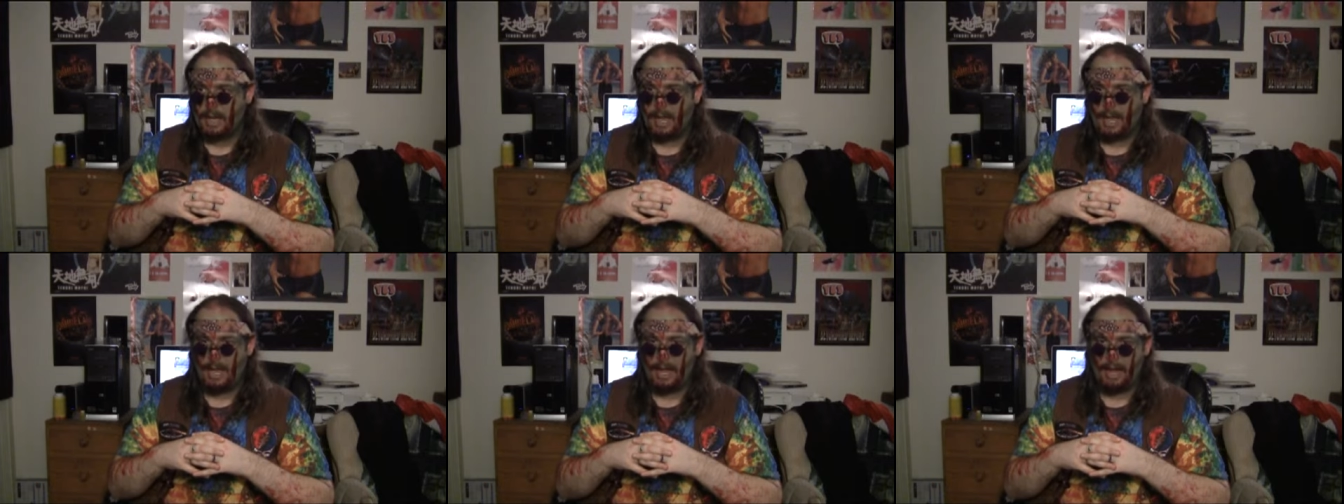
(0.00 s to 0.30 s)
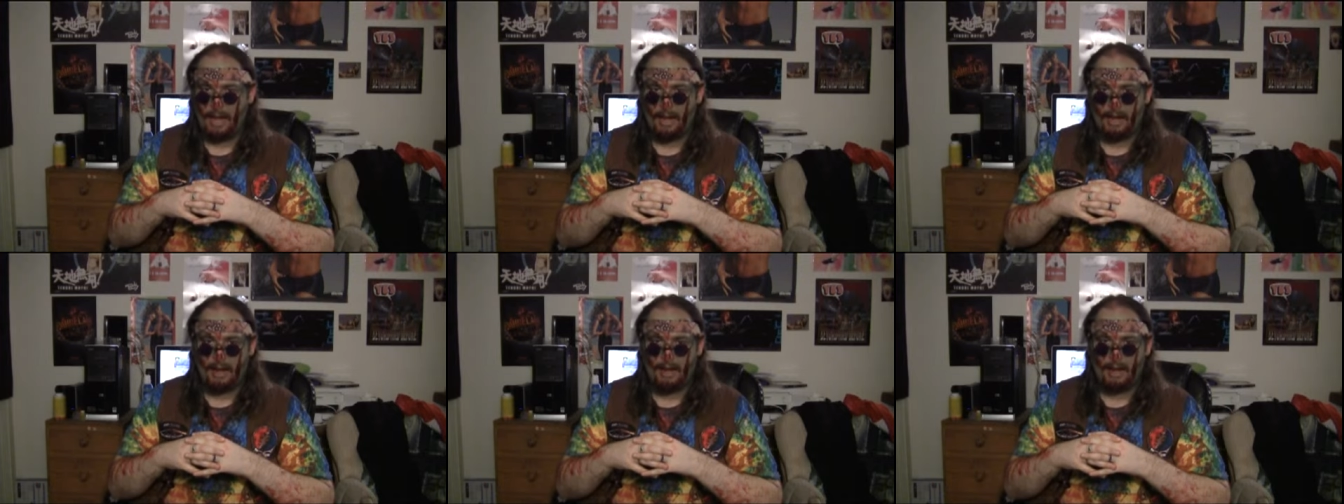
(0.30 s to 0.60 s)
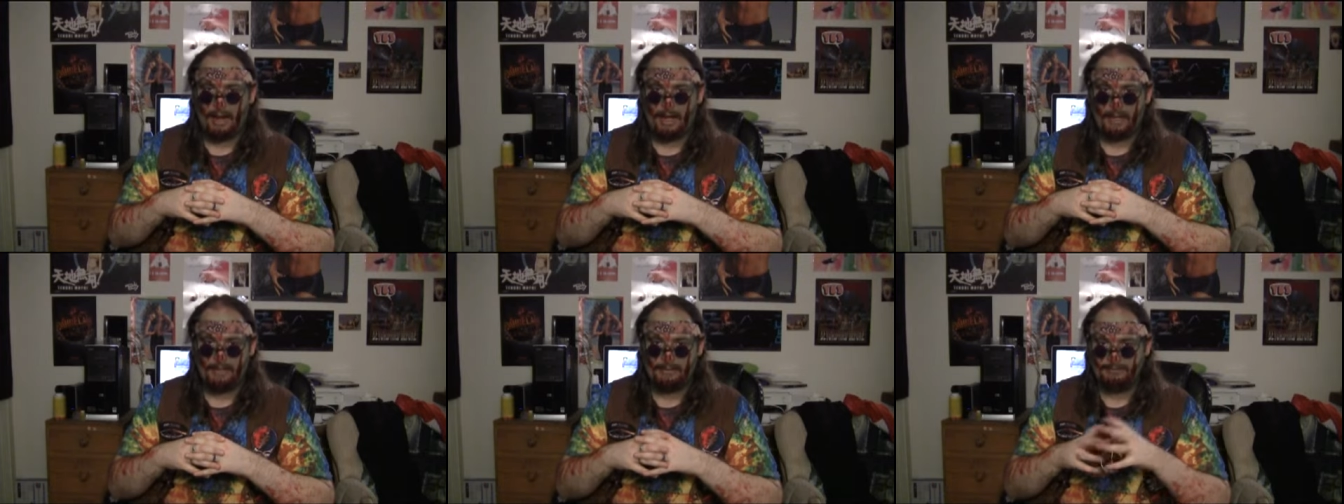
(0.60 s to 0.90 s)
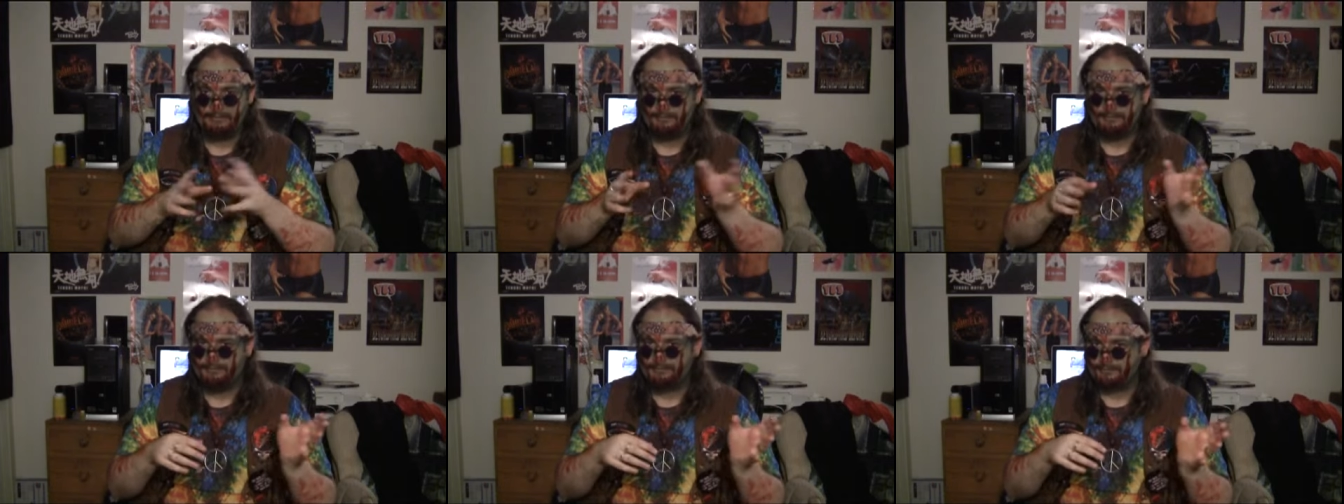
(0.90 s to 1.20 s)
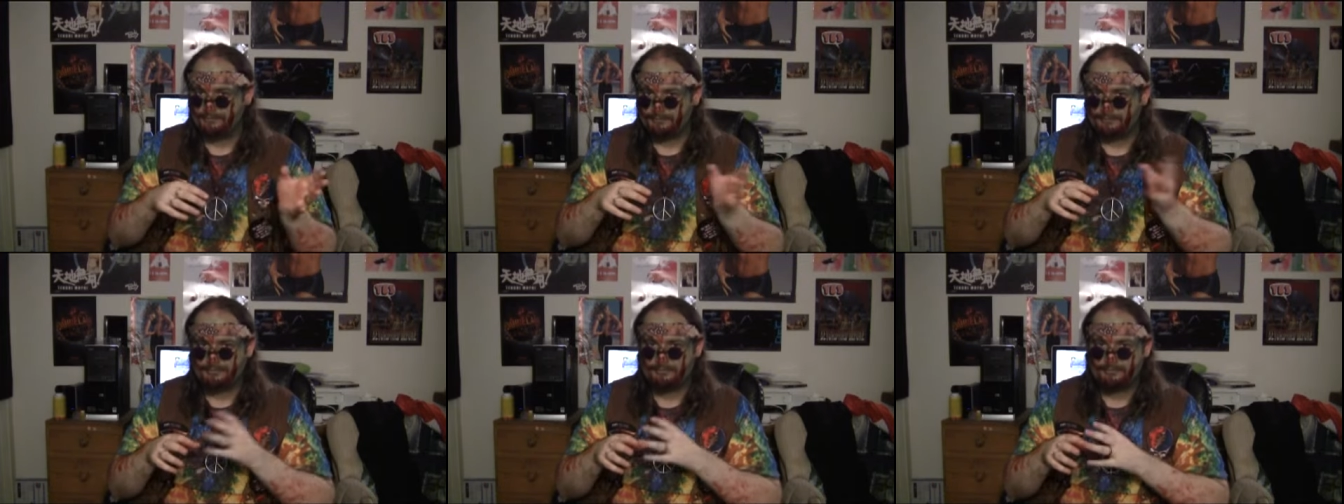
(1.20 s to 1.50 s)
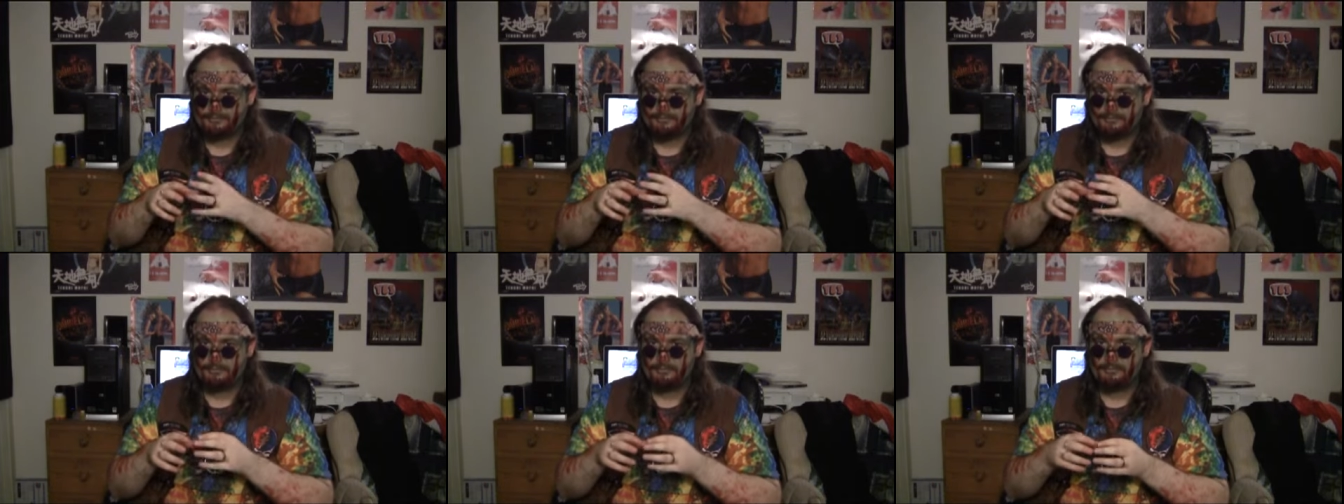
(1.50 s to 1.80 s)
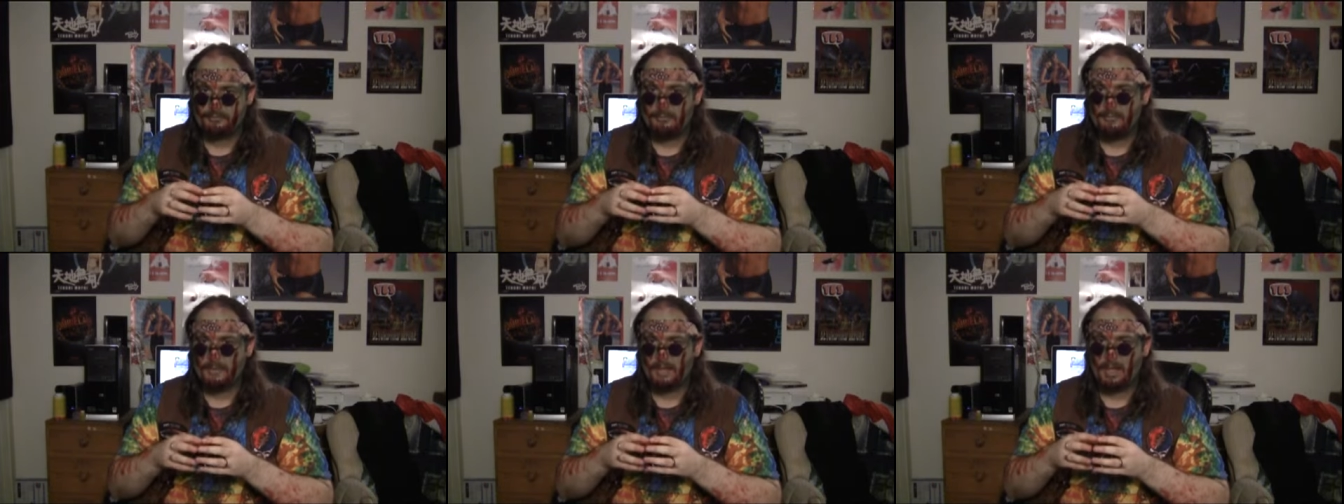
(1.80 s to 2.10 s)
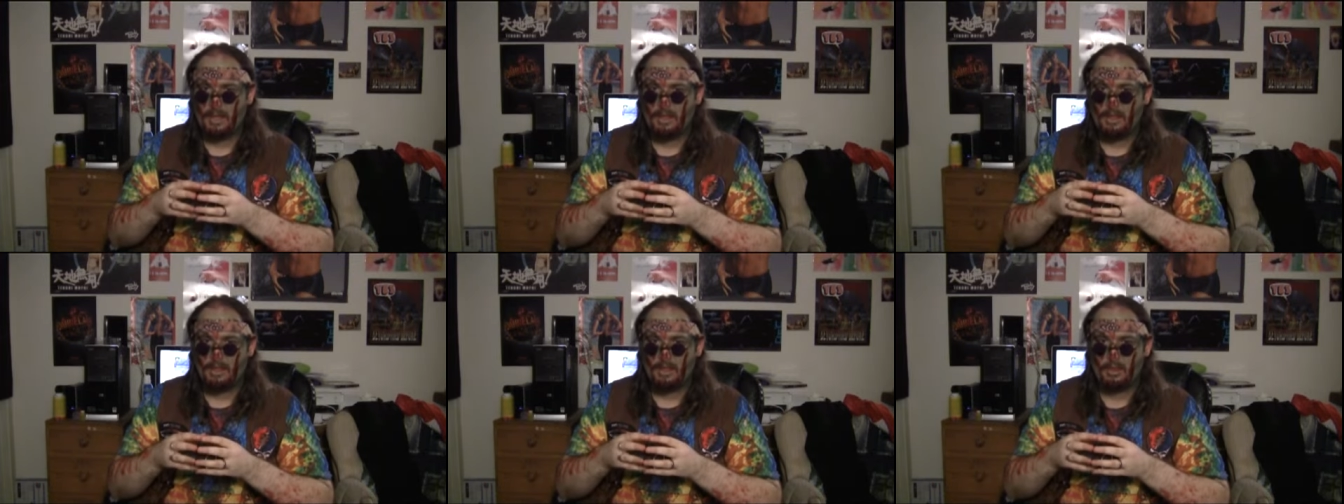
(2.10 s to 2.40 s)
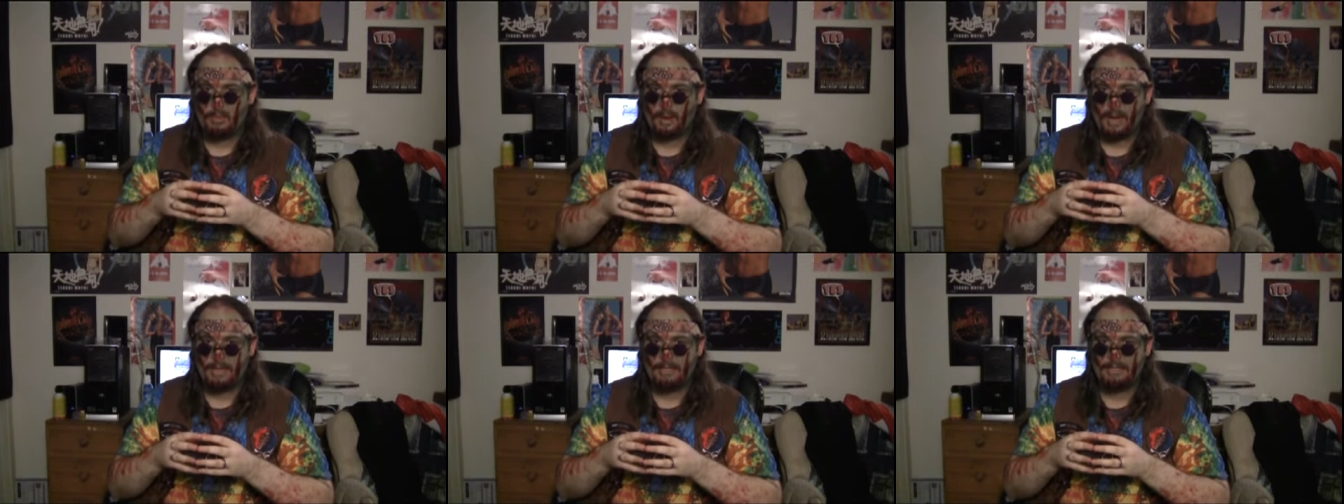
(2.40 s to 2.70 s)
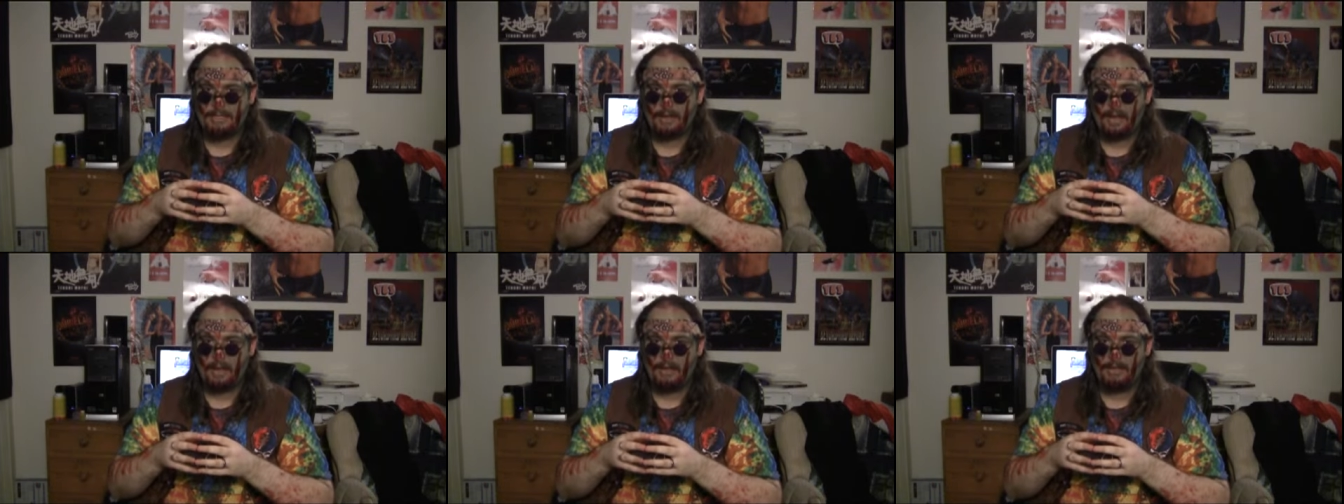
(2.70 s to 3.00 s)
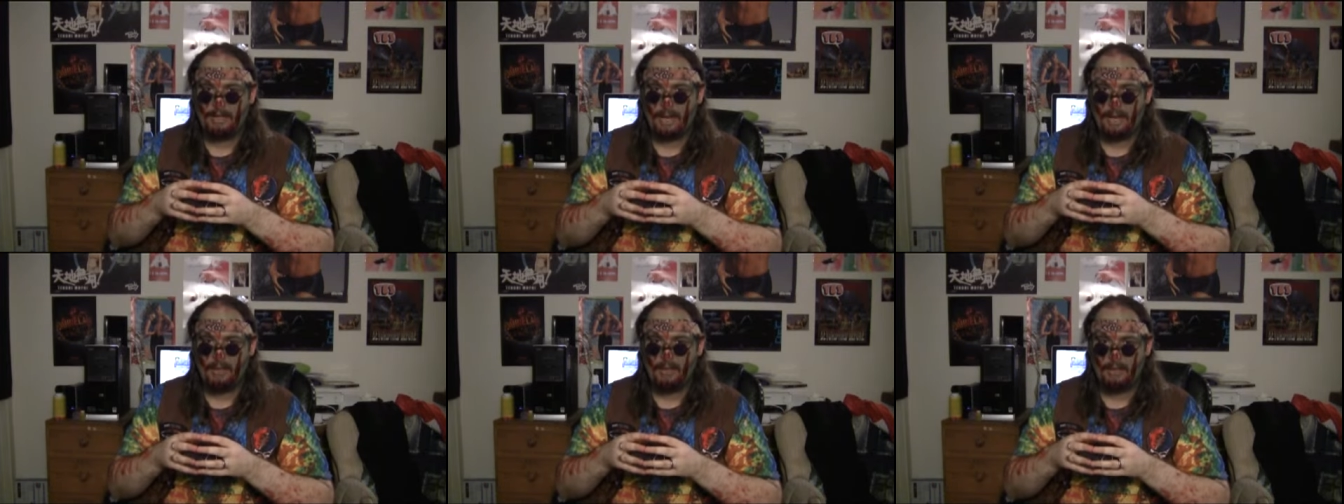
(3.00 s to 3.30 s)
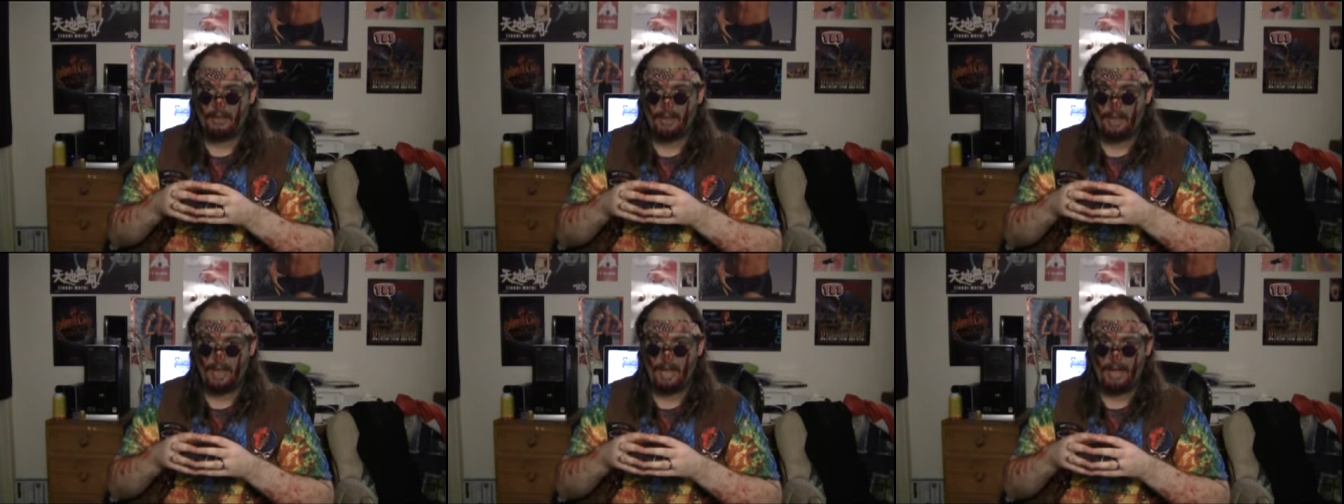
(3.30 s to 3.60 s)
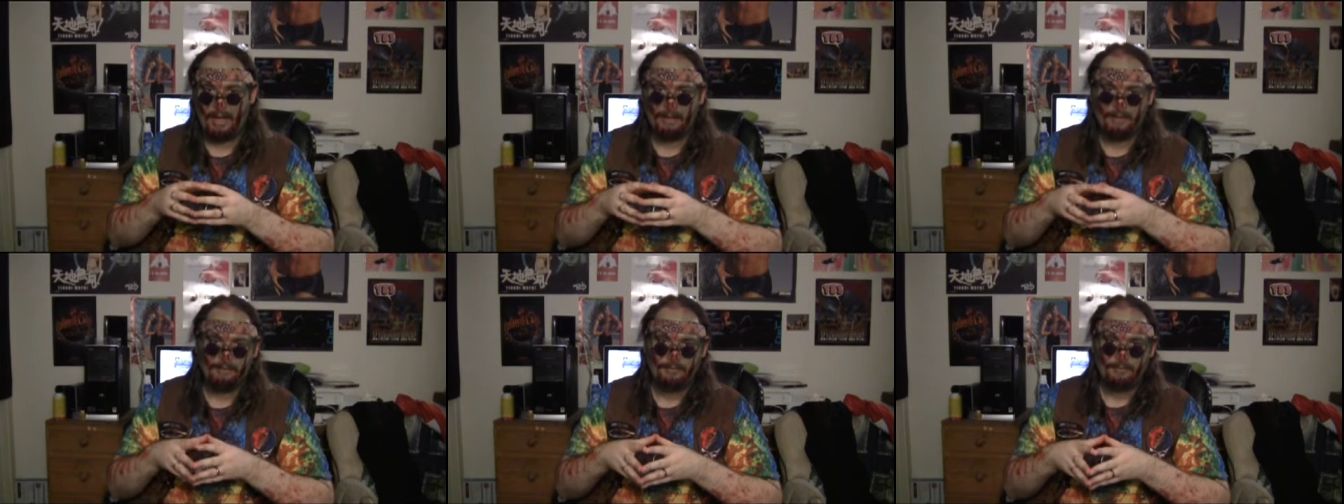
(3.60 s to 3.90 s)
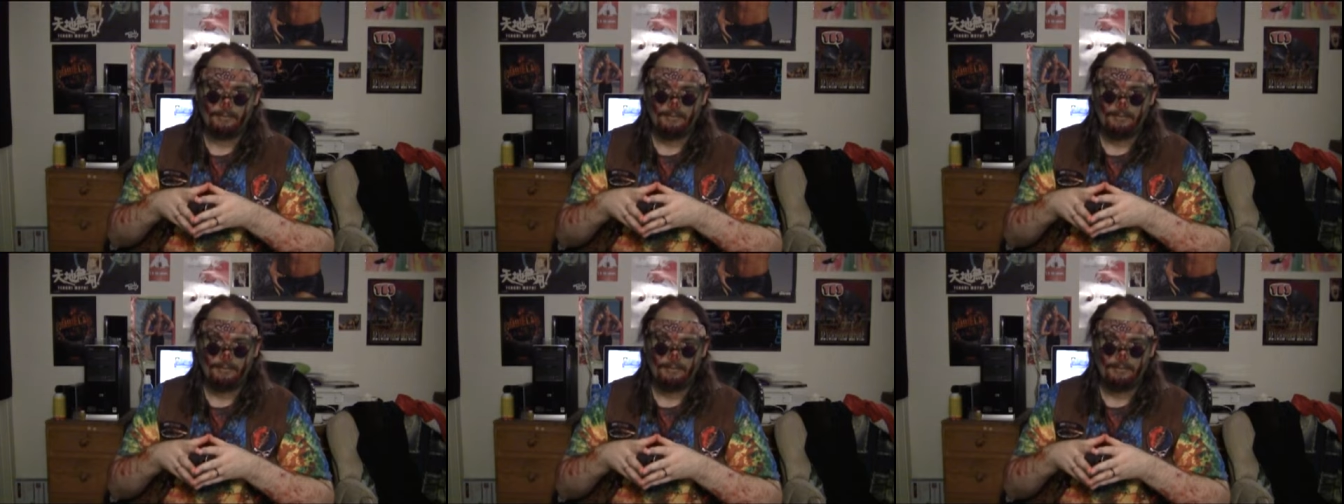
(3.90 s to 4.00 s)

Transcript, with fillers: and uh, the rest on down the line.